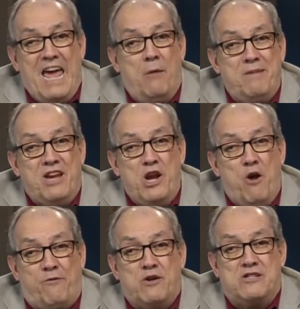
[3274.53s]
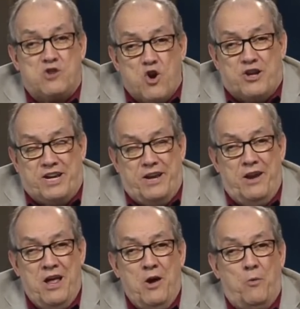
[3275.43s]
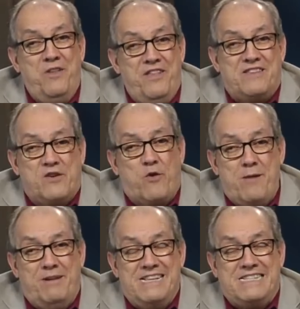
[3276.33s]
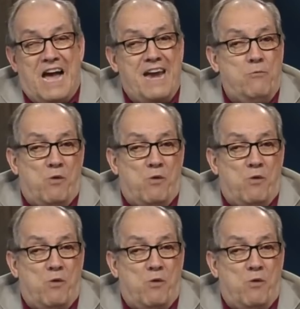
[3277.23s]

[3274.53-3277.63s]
Help me to know for certain when this agreement is signed.